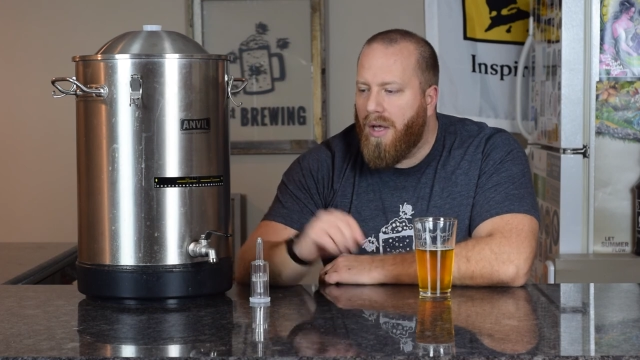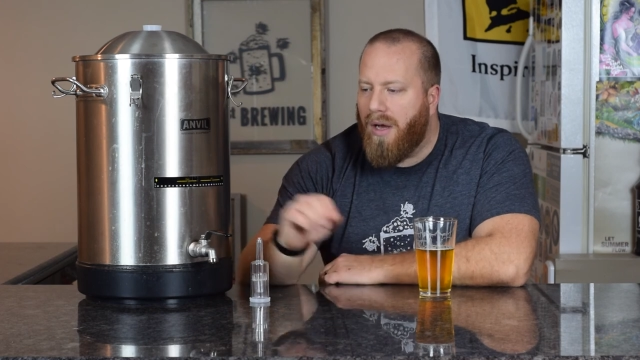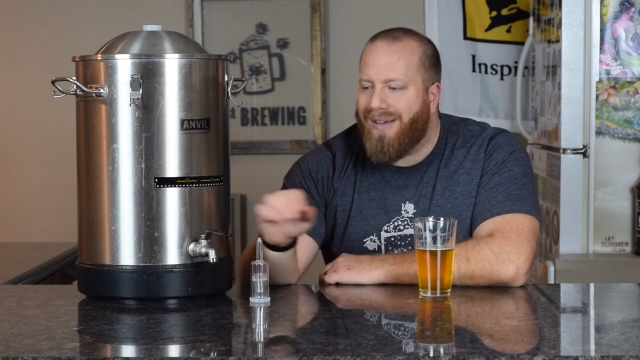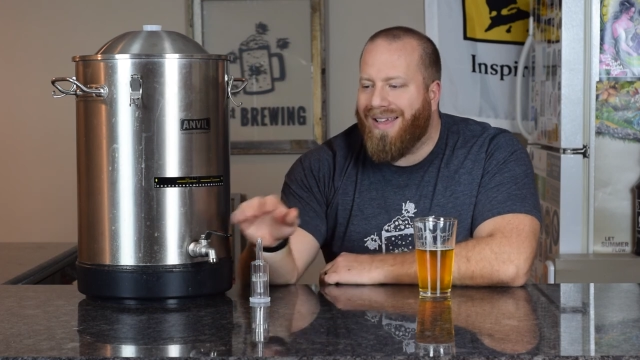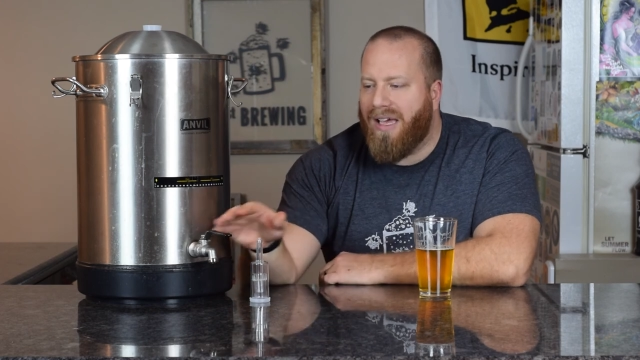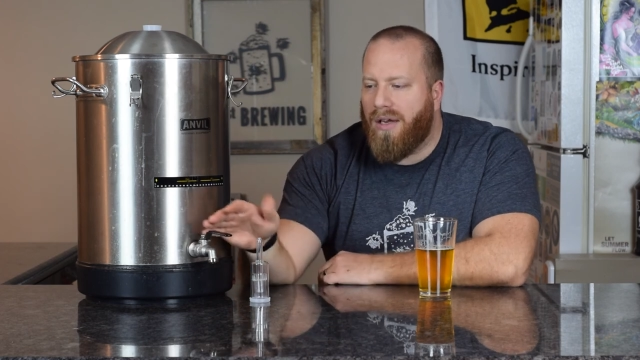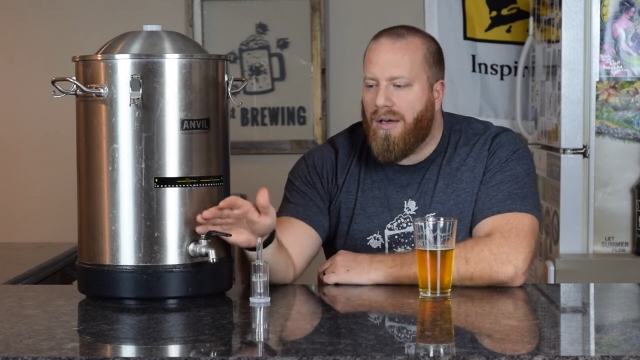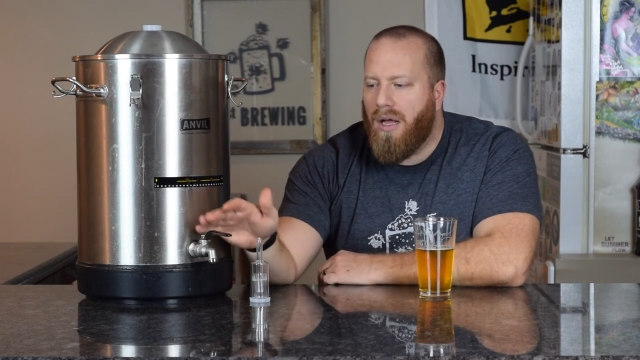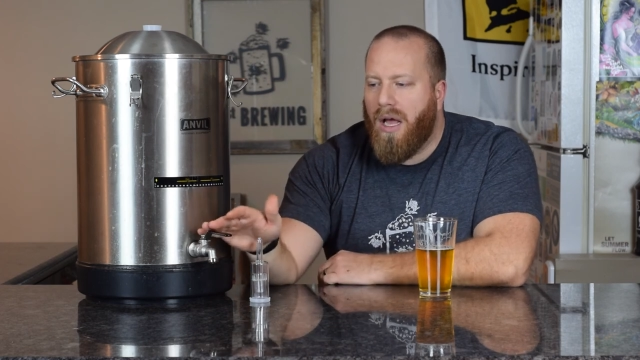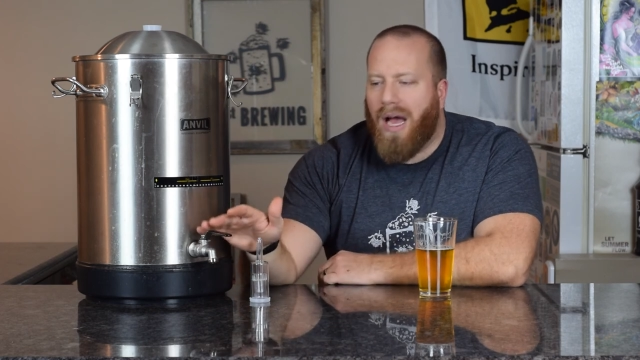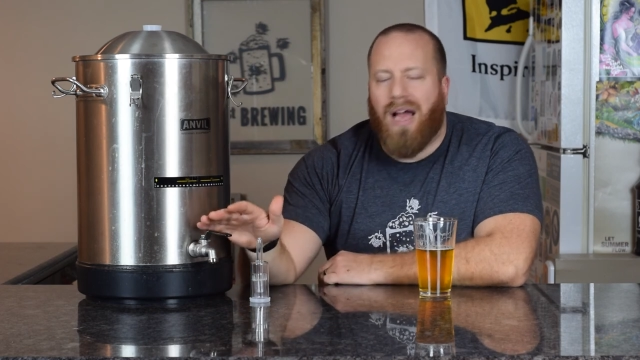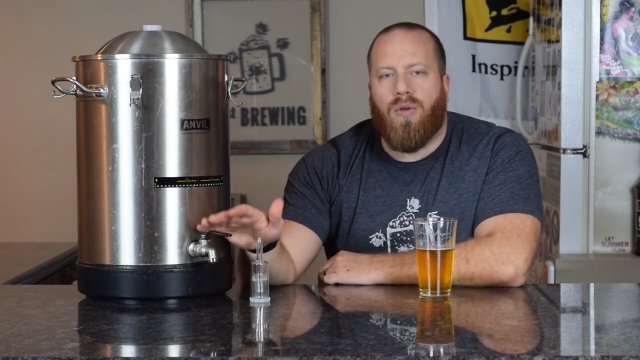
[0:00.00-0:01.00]
Again,
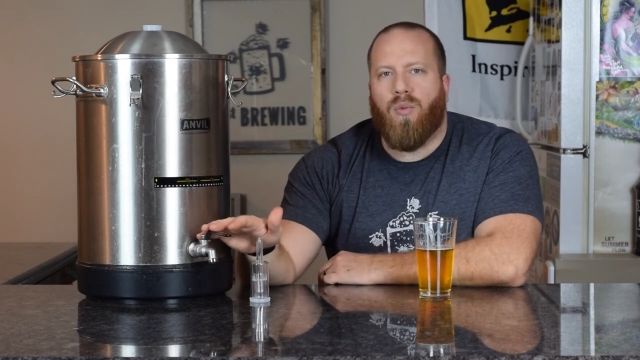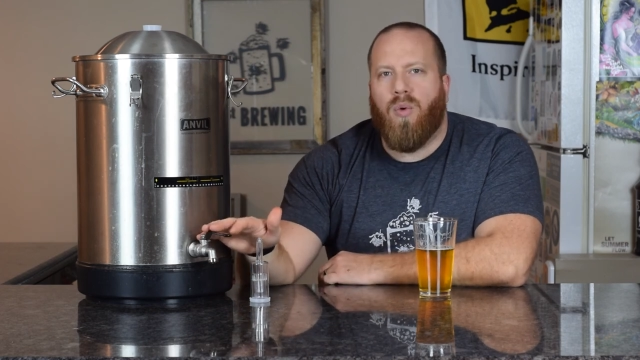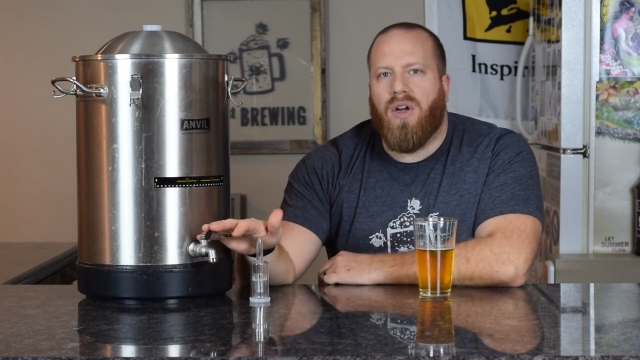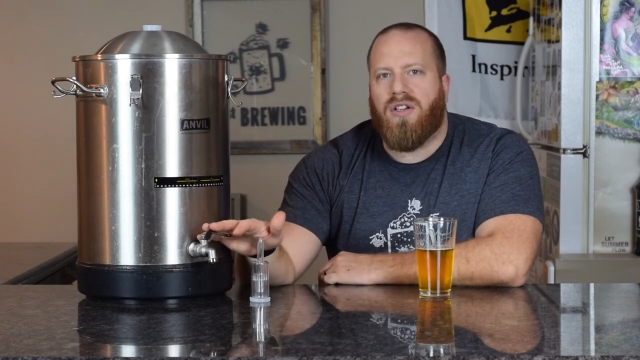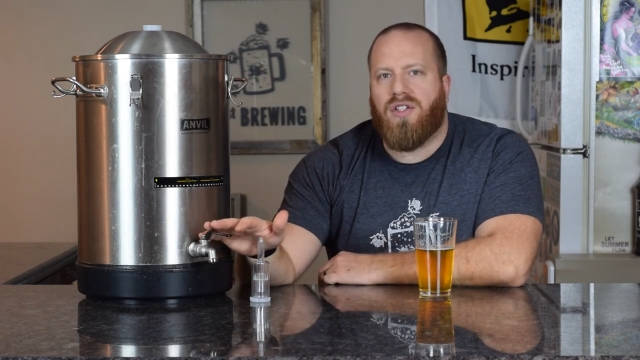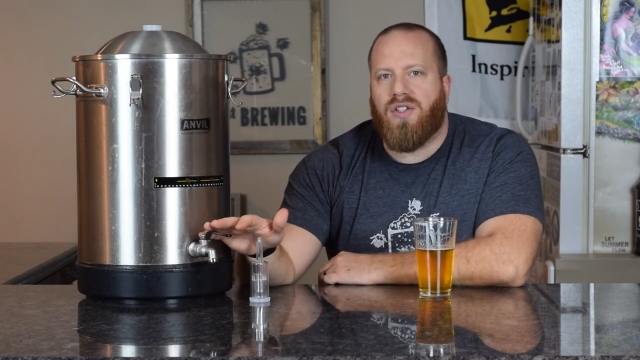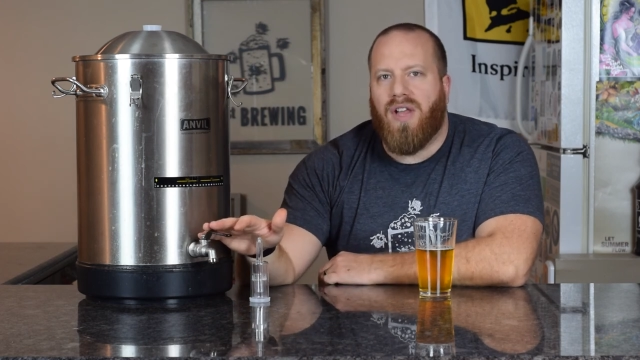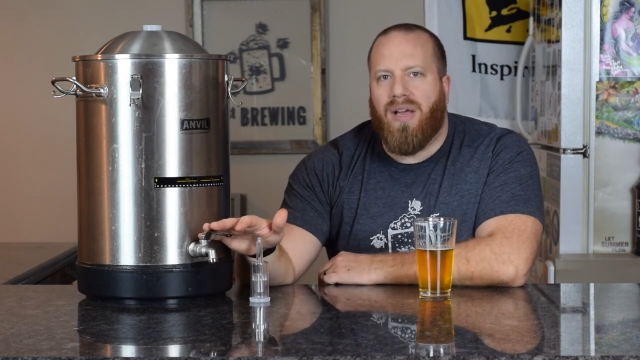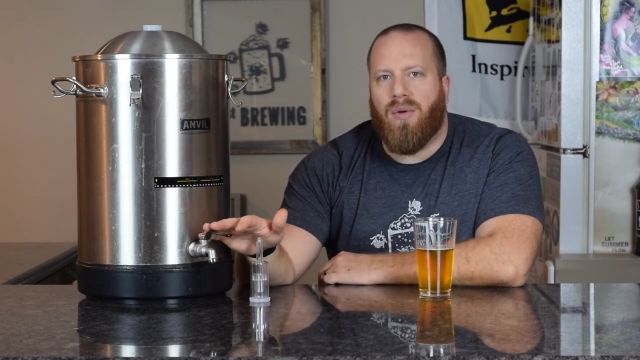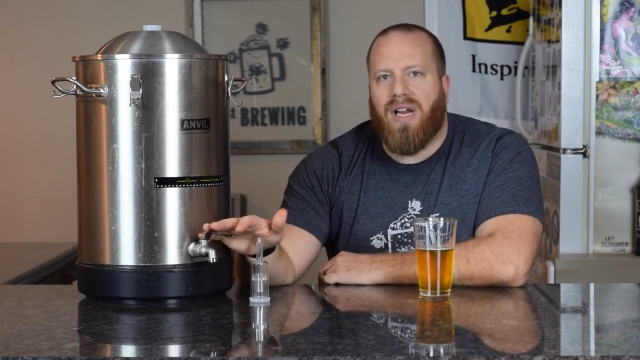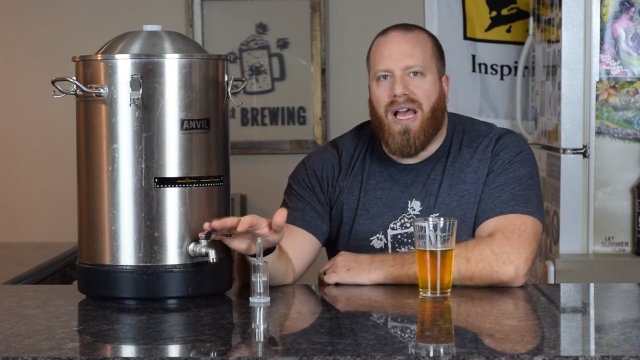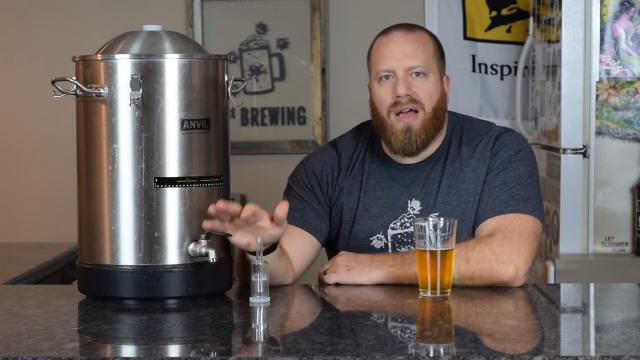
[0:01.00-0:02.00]
I wish they
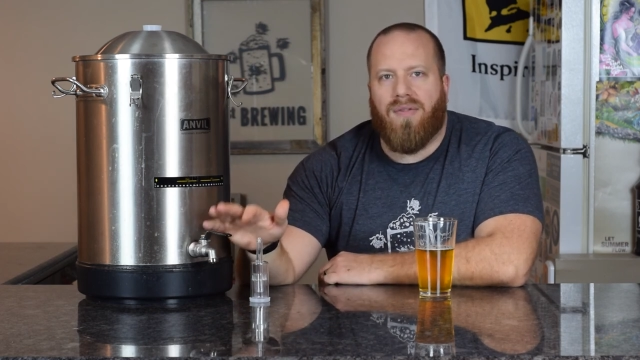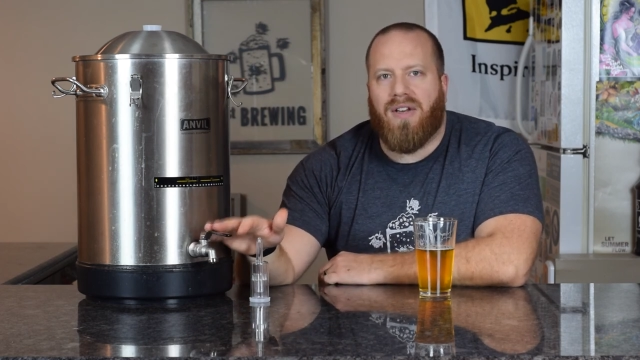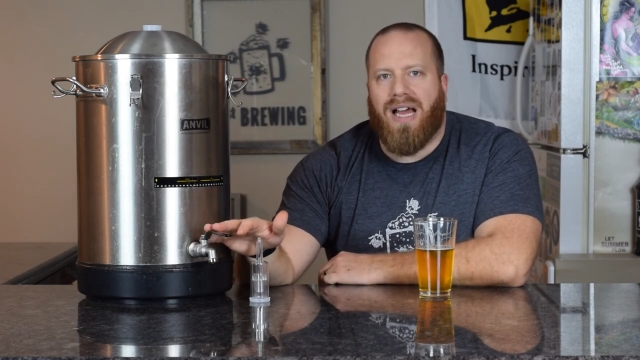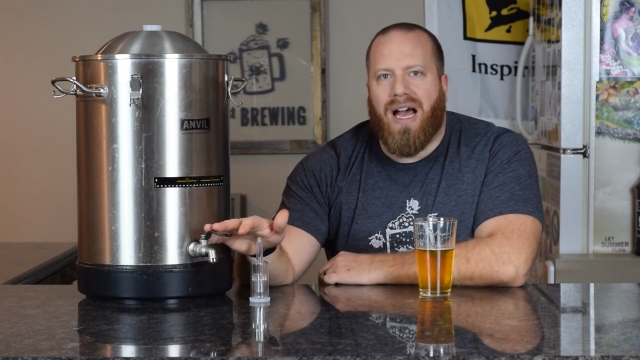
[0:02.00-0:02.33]
would have an